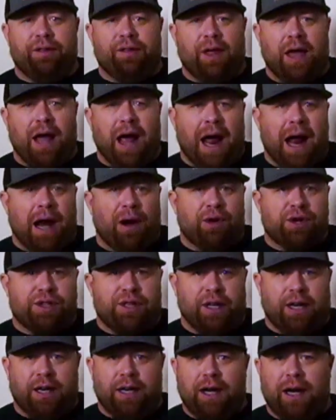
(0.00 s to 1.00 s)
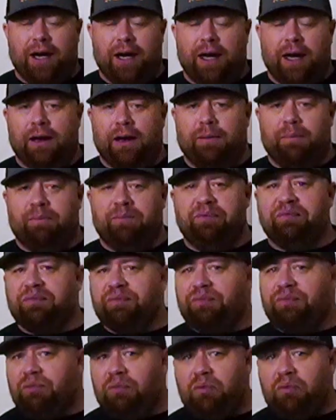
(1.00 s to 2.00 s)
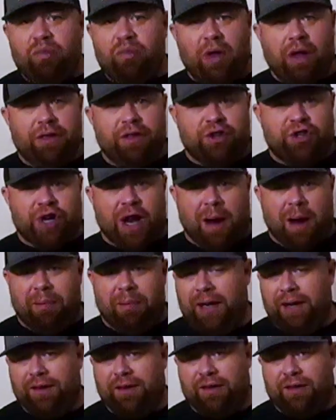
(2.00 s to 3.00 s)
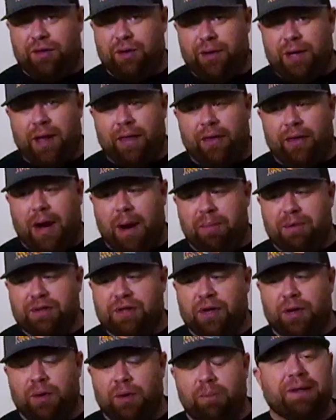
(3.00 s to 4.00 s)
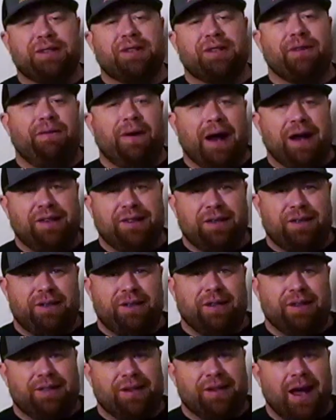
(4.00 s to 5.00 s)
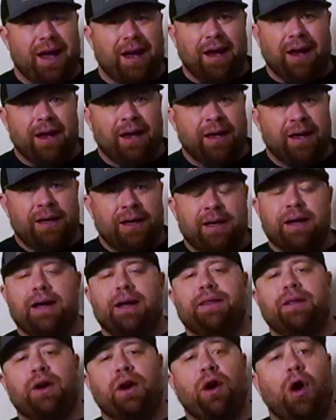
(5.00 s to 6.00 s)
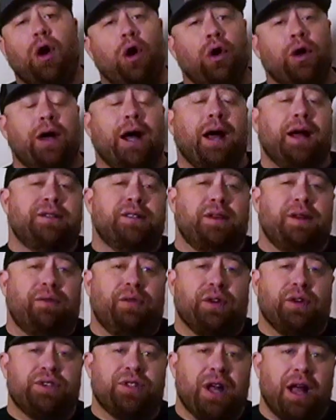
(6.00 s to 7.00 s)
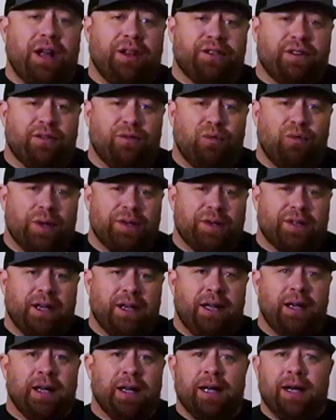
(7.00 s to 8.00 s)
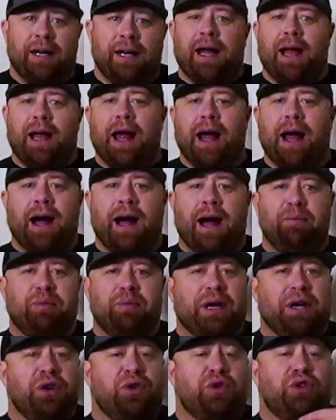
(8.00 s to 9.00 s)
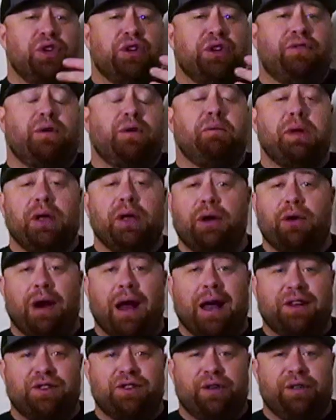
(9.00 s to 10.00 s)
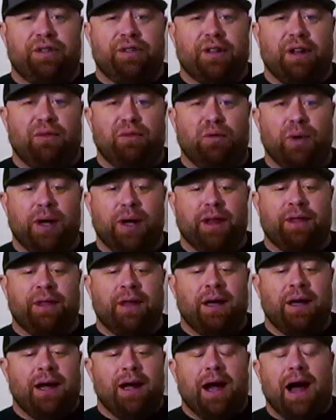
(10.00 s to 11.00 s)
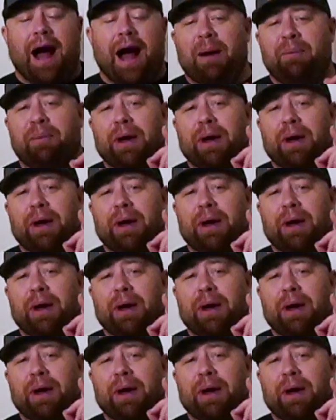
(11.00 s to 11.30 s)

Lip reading: the Irish, the Canadian, the Japanese, into another episode. But suffice it to say, there are all kinds of different styles of whiskey that you should familiarize yourself with. I'm